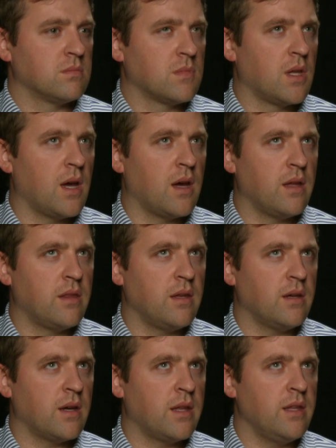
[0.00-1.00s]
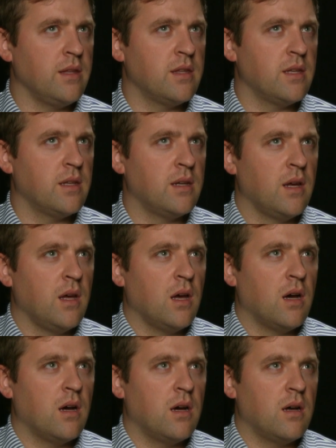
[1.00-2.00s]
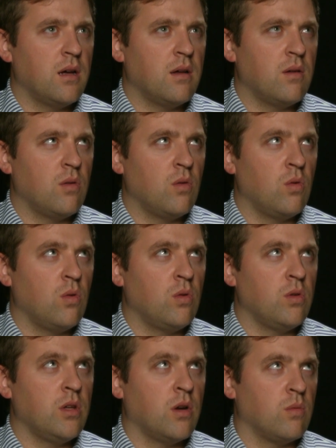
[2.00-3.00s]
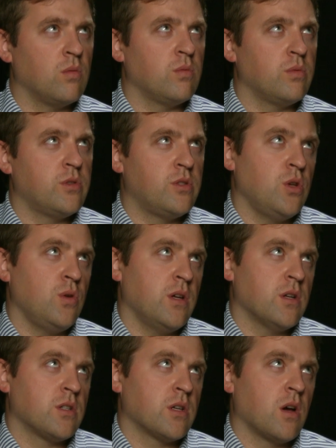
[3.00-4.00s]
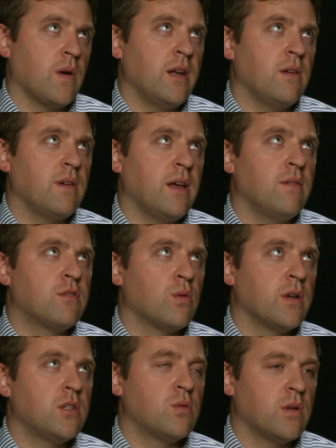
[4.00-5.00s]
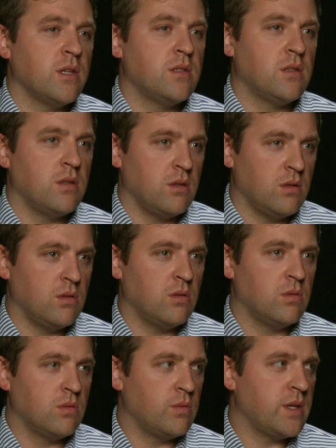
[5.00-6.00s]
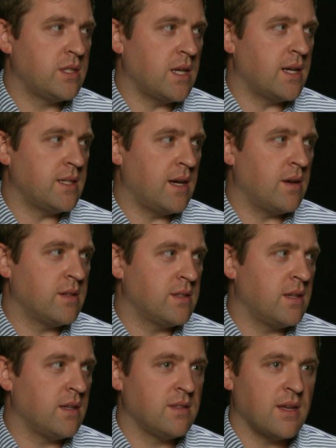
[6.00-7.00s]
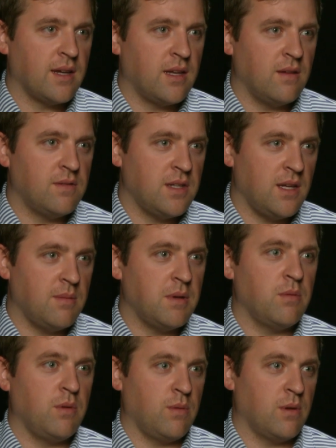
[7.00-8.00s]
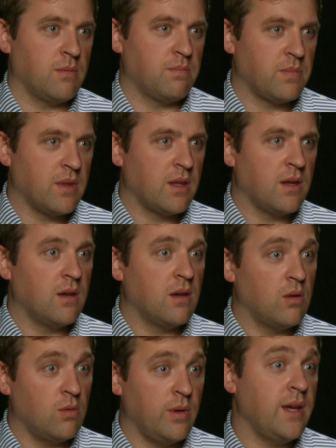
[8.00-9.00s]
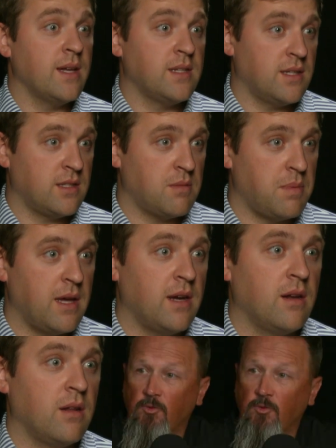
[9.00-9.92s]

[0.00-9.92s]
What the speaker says: Yeah, I think that 2 years ago, end of 2022, we sat down as an executive team and we anticipated a lot.